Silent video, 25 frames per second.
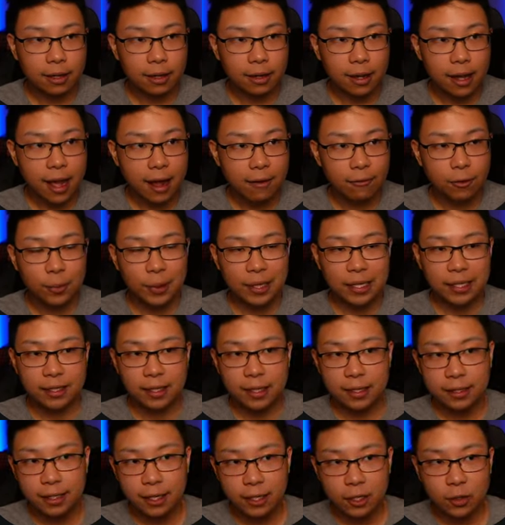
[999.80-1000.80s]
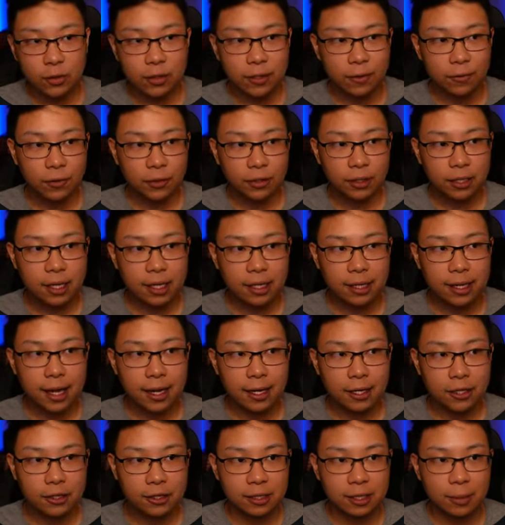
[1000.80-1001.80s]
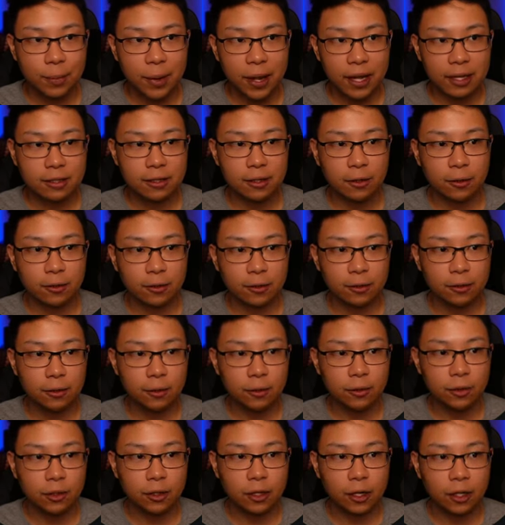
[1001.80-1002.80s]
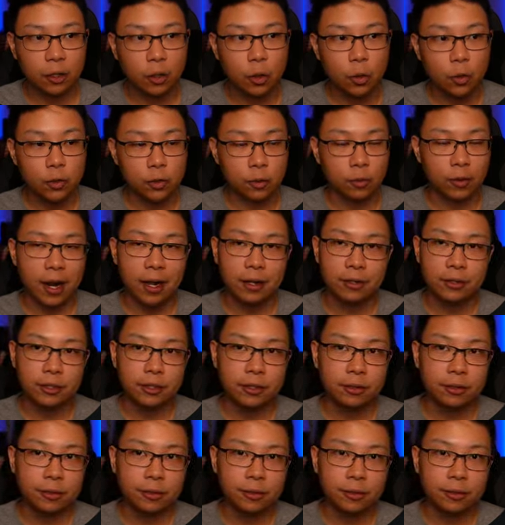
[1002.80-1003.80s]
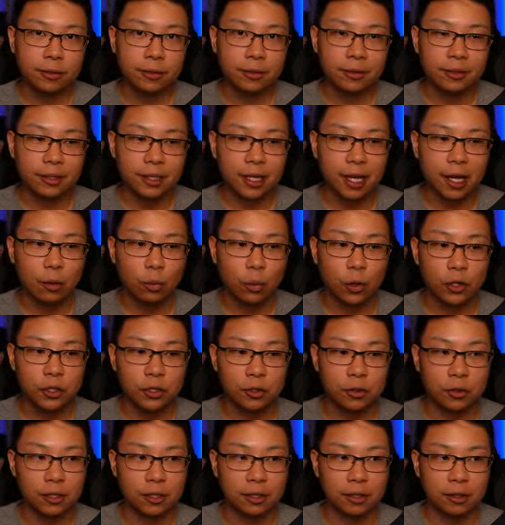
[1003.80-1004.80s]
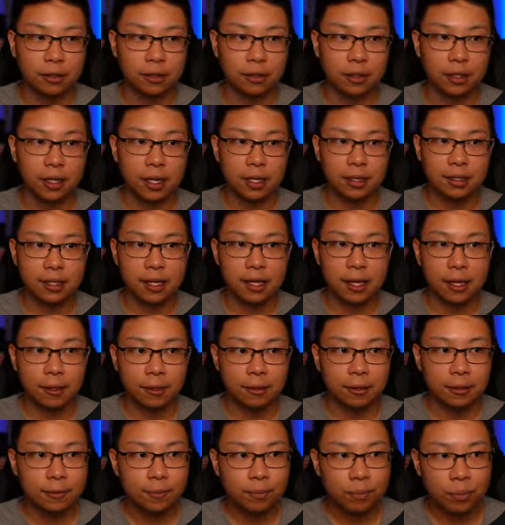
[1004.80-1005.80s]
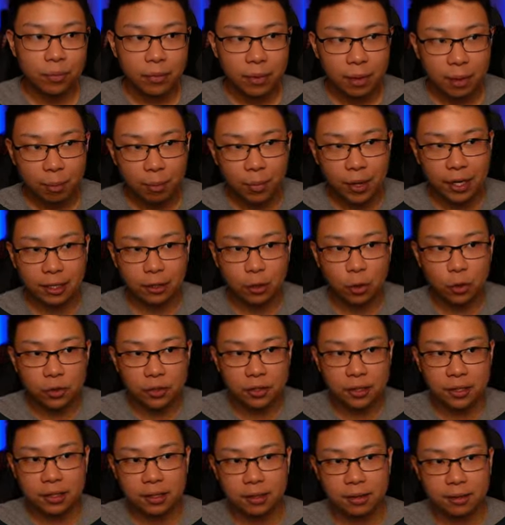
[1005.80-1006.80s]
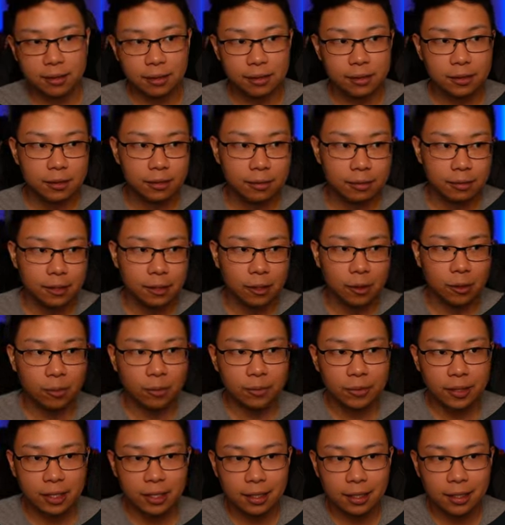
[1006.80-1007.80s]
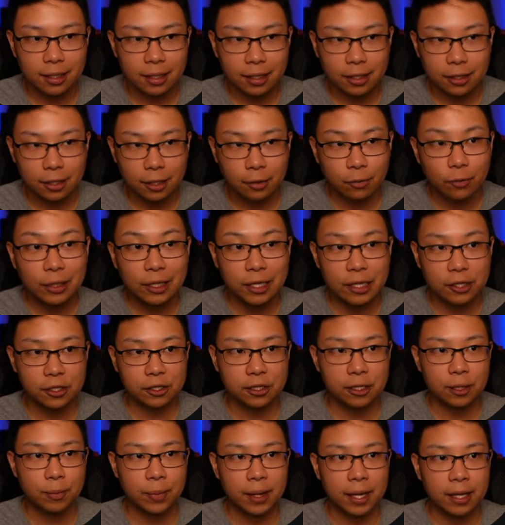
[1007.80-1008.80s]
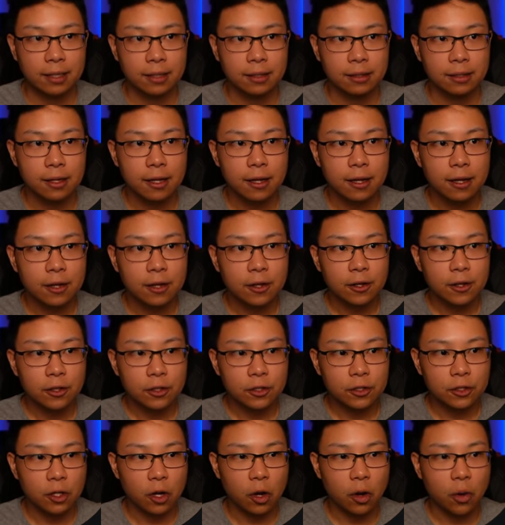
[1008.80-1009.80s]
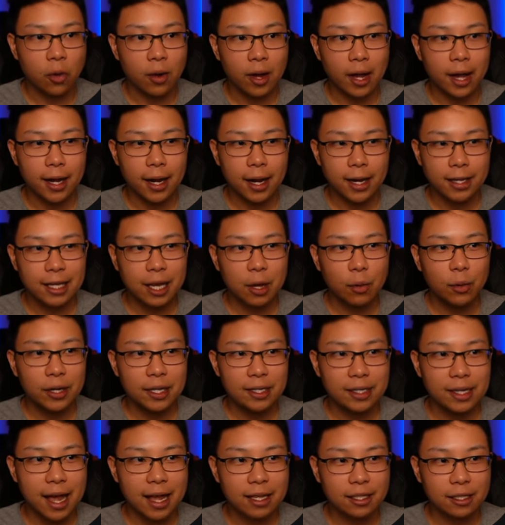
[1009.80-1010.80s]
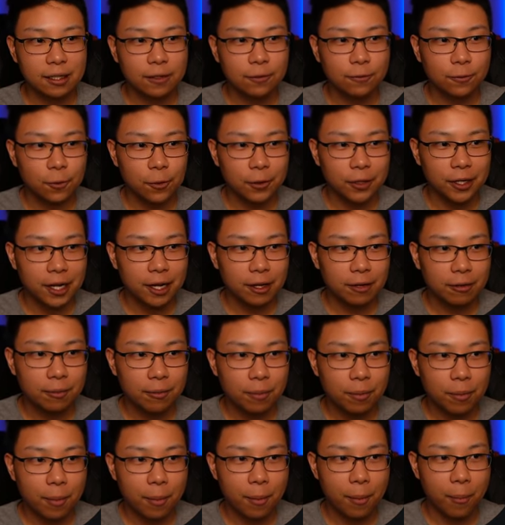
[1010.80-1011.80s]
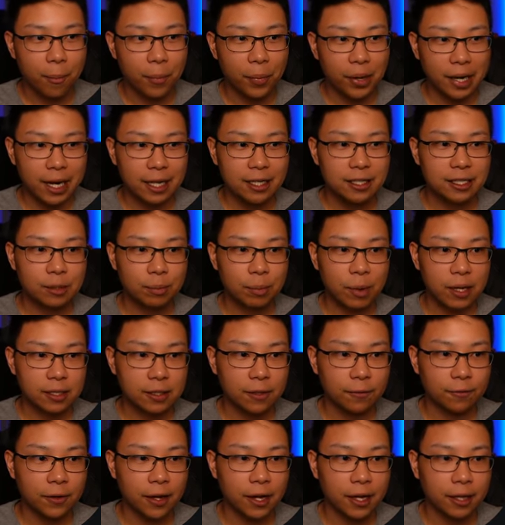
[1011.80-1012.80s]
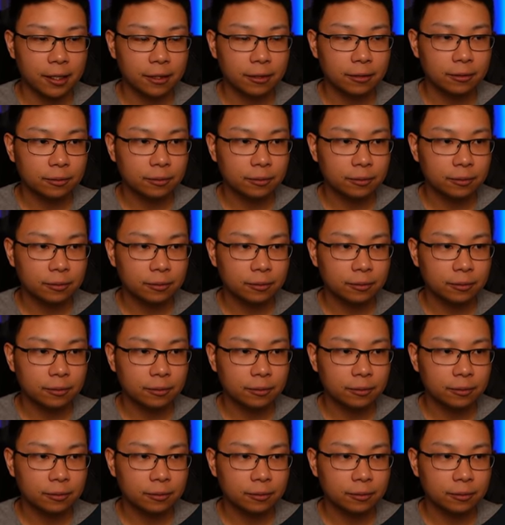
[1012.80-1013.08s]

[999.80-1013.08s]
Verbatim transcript: everybody's going to tell you differently. It kind of just depends on, on who's around you and what you can attain. But those are the, you know, it, it, it really just depends. So I get what he's asking for now, but I'd specify it.